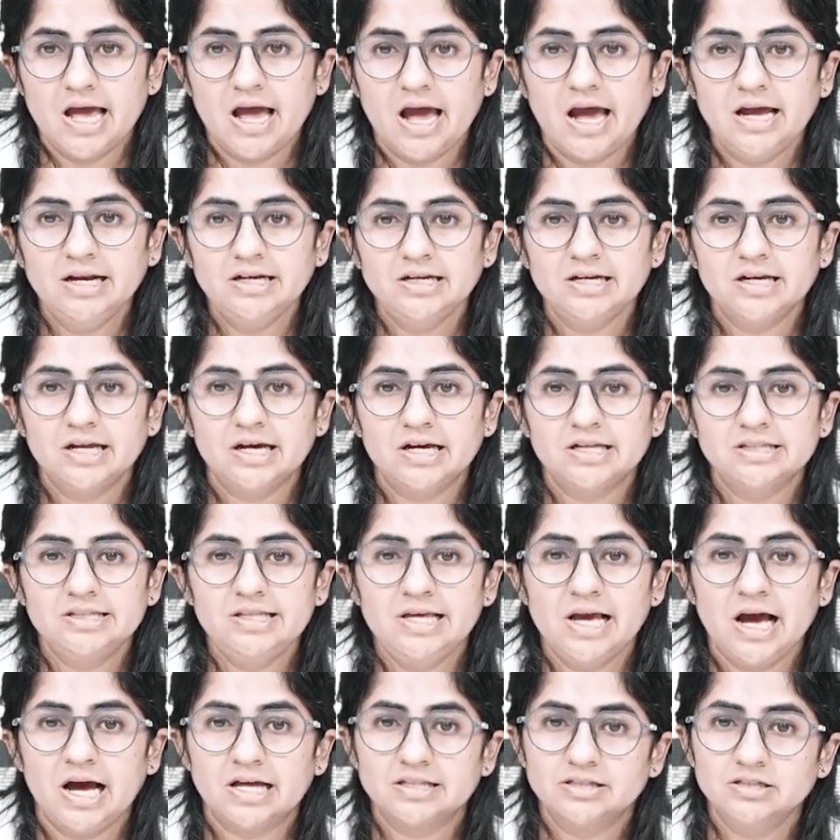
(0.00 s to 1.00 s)
And
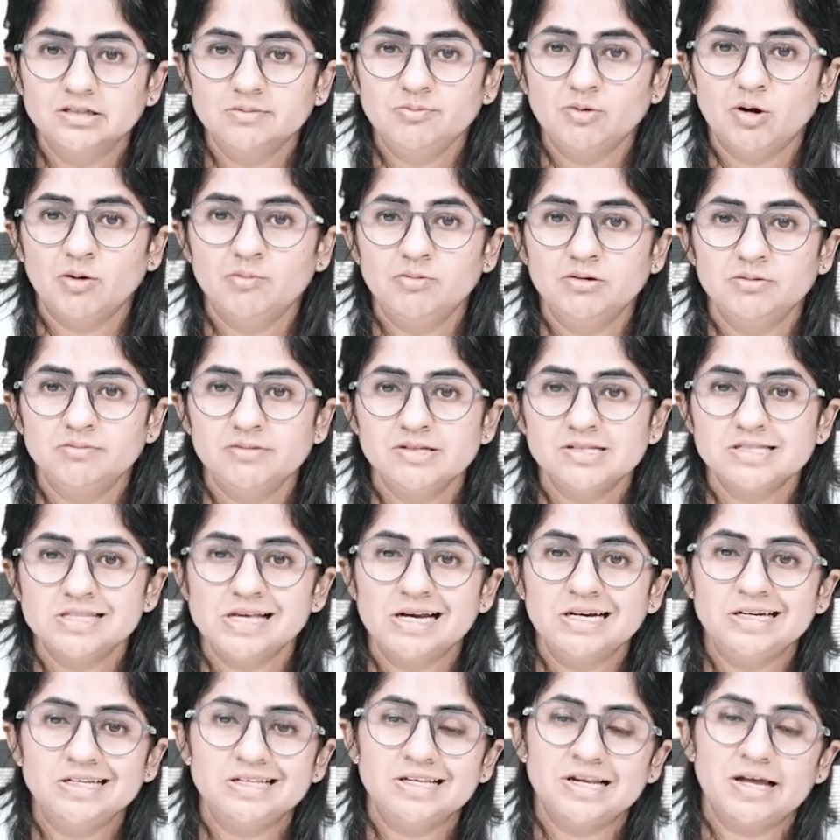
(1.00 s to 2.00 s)
the other problem is
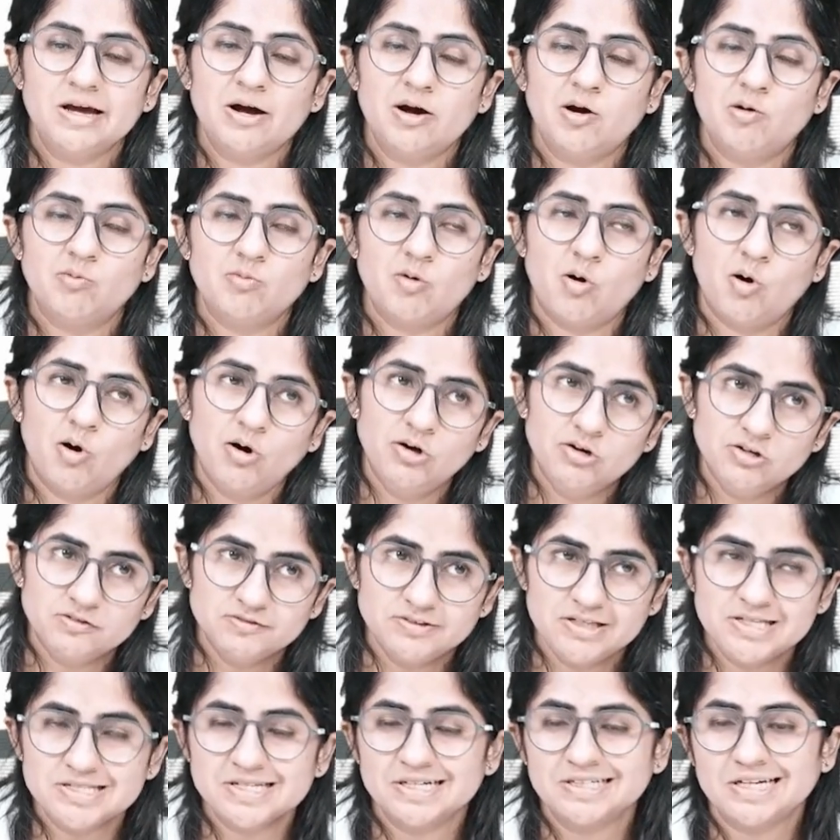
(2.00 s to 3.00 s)
that all of
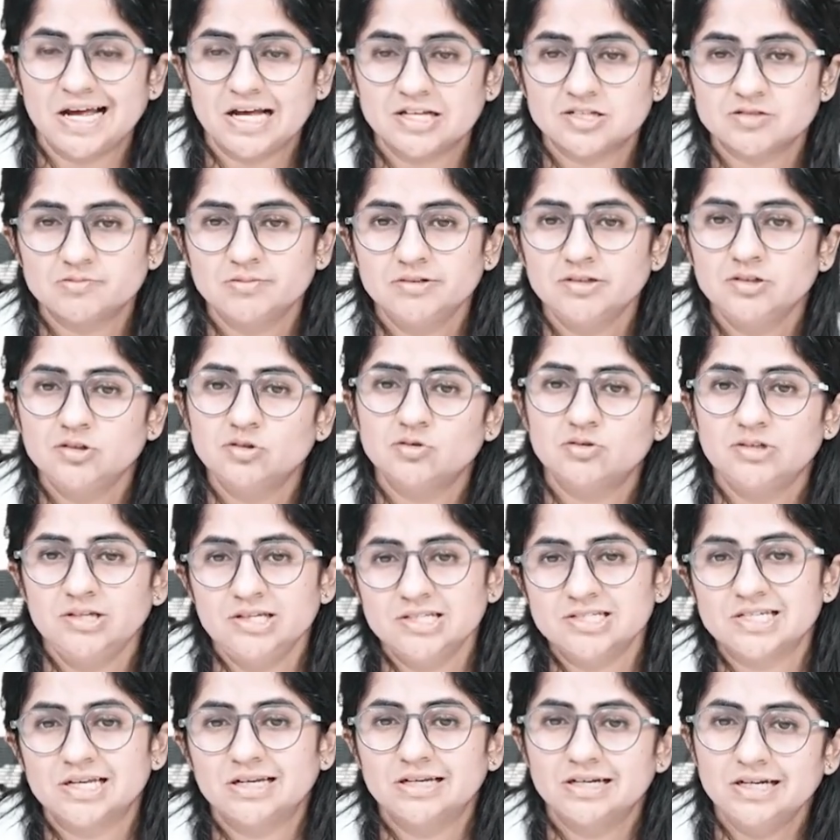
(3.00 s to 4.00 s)
these attachment
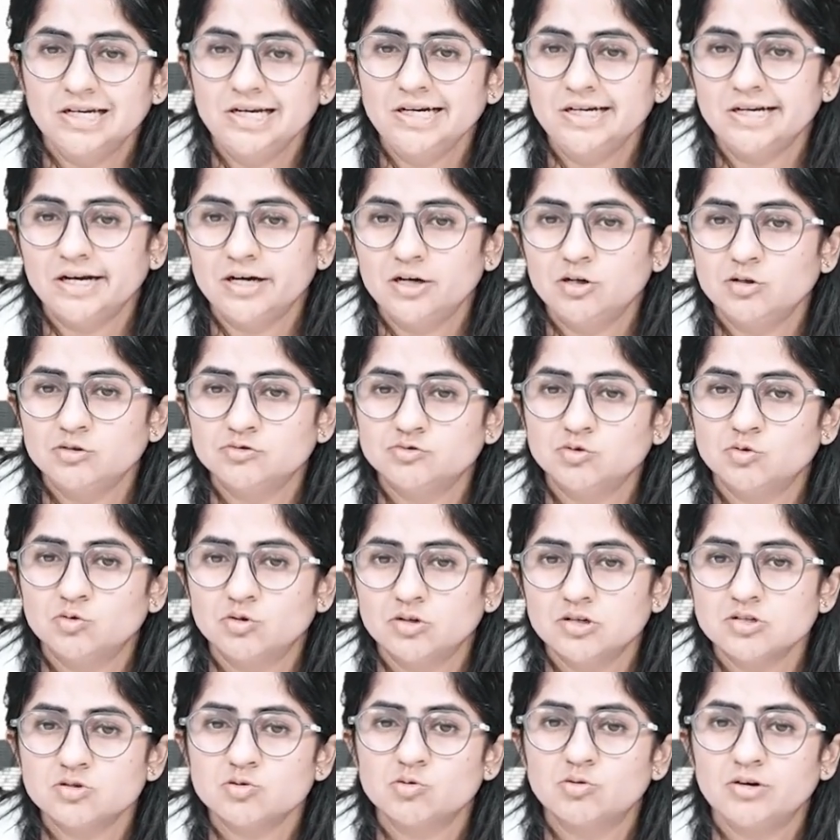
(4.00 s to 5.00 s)
theory generally tend to
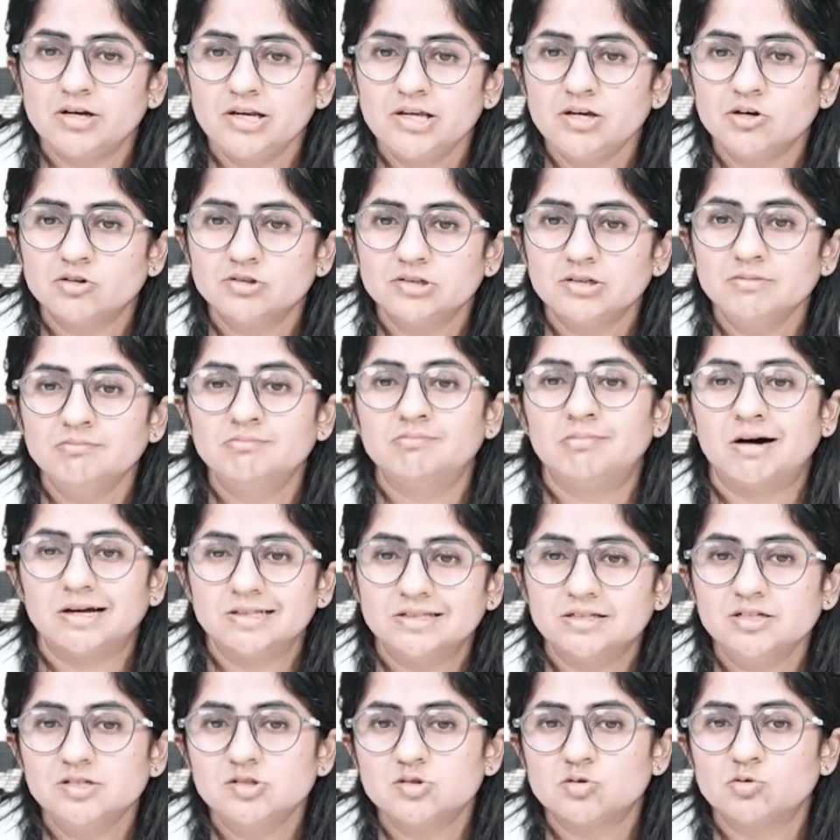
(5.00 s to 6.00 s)
focus only on the
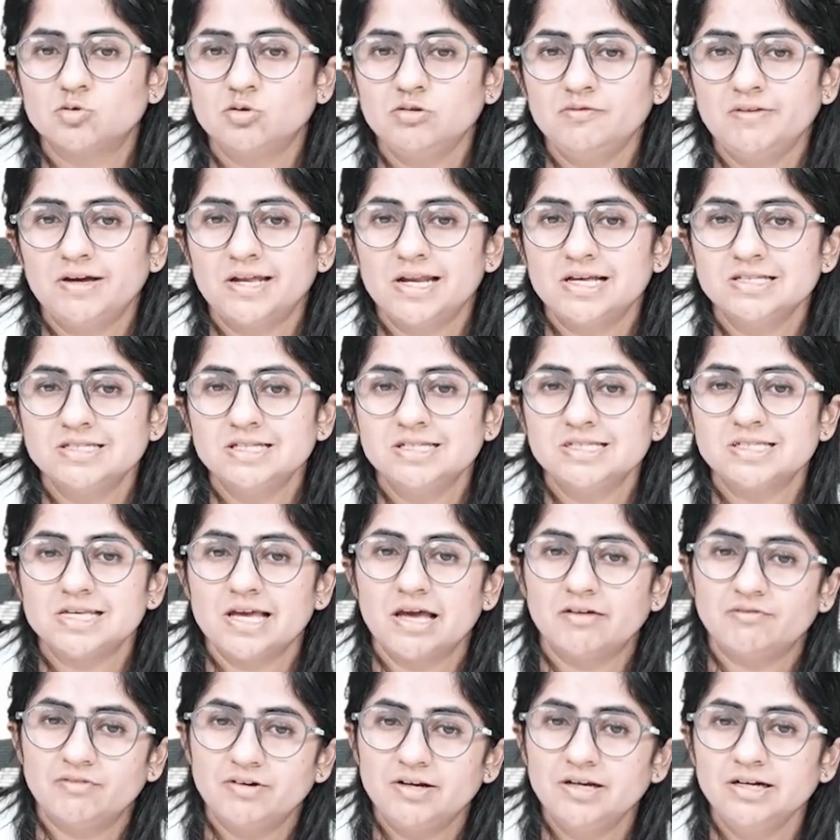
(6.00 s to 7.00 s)
mother's role, whereas it's
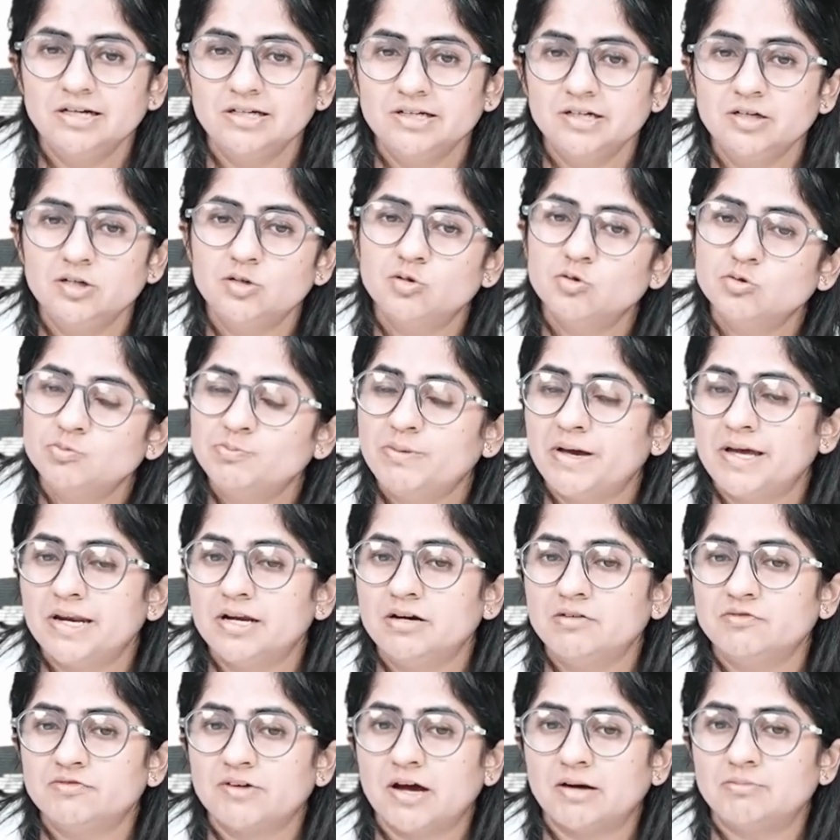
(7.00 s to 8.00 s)
evident in
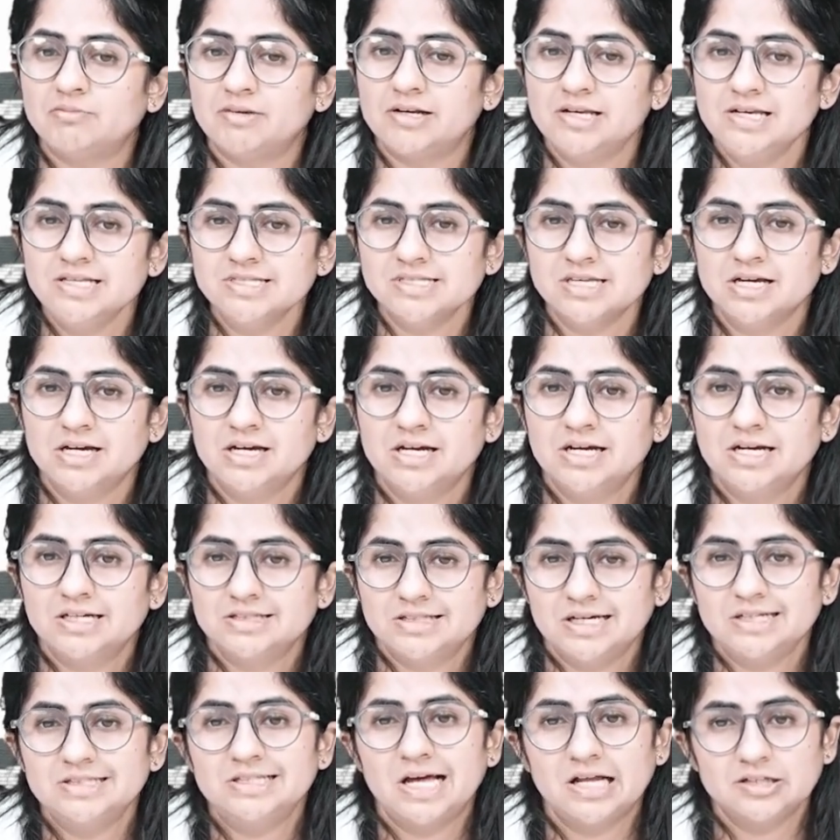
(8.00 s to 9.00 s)
two-parent families
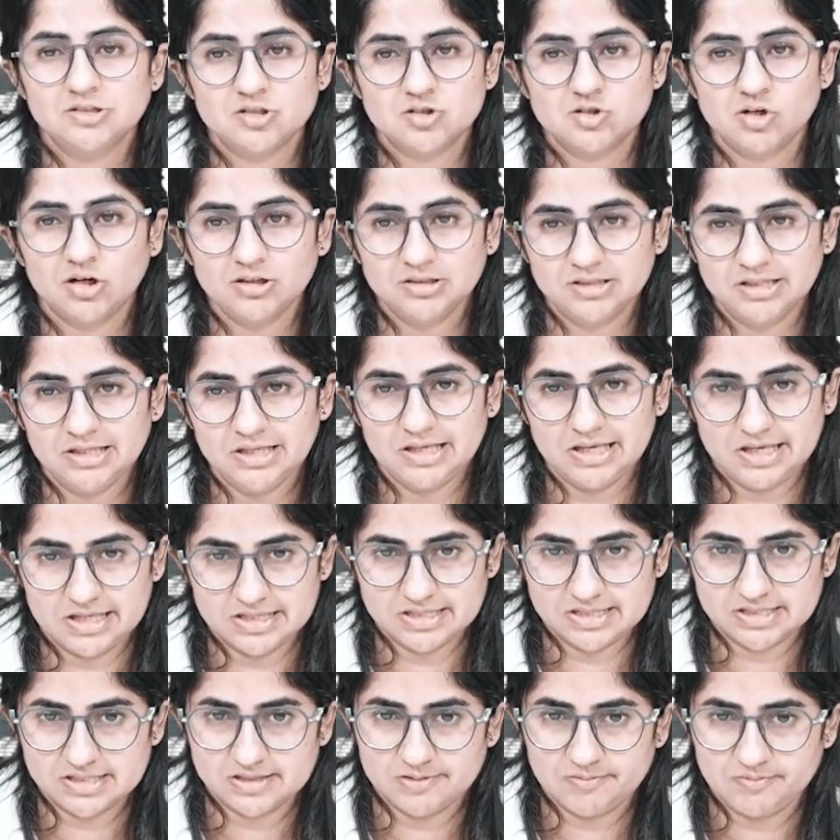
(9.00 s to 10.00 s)
that that's not the
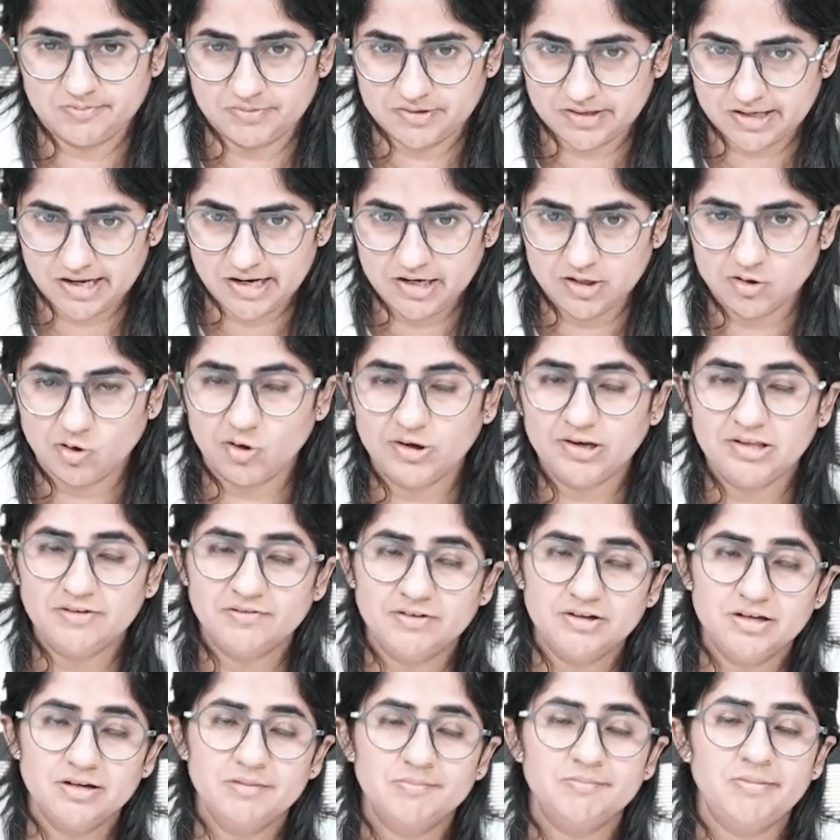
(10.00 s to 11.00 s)
case, right? Or
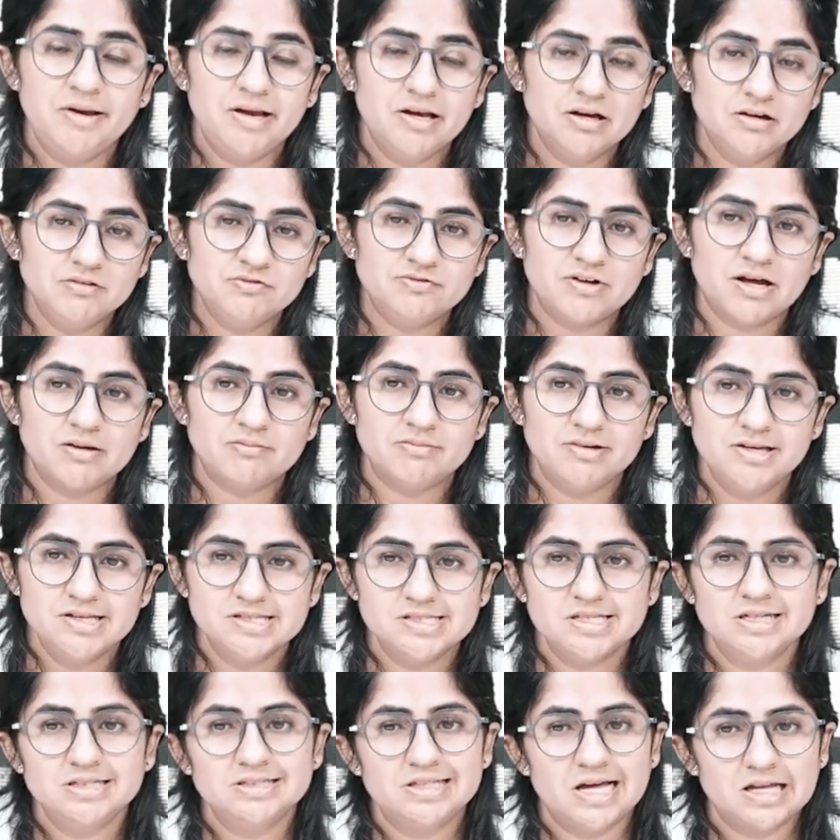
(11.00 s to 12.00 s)
even in bigger
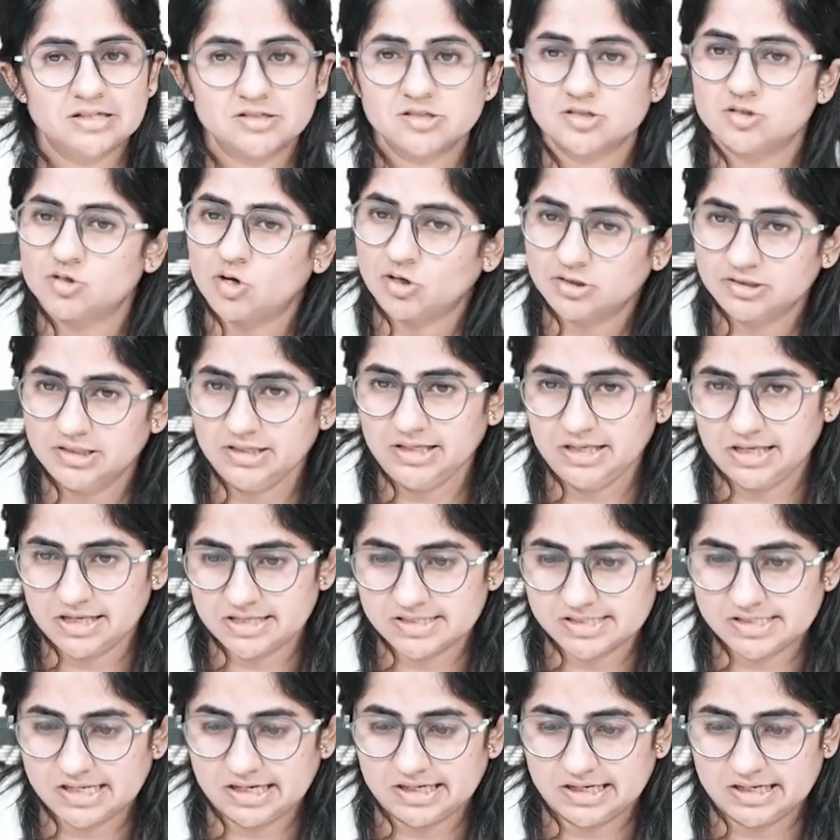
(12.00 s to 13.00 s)
families that that's not the
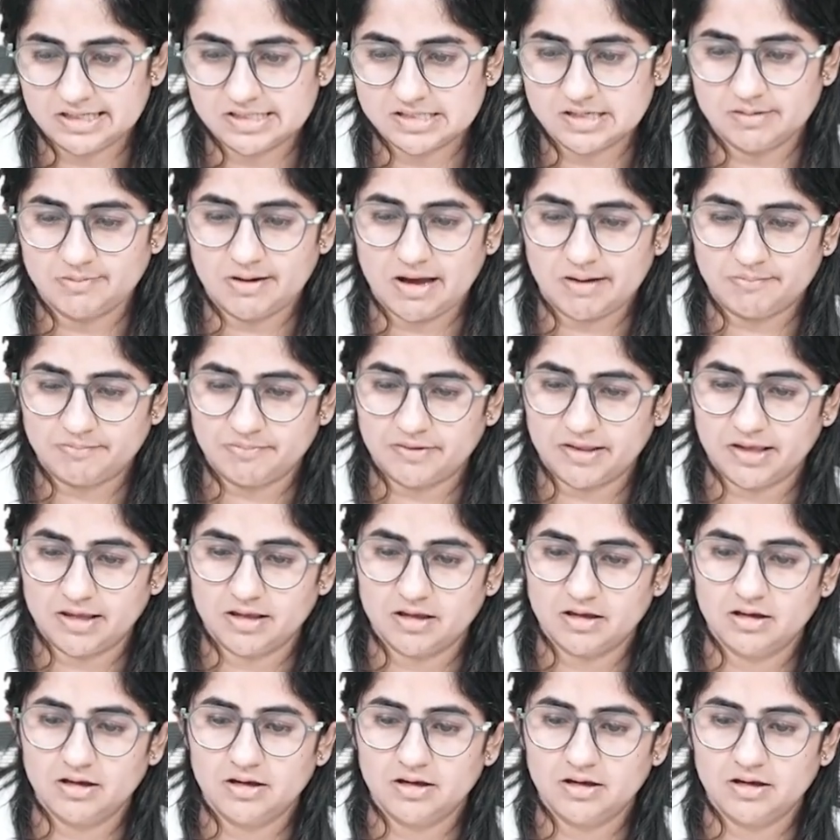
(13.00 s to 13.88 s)
case that ends up happening.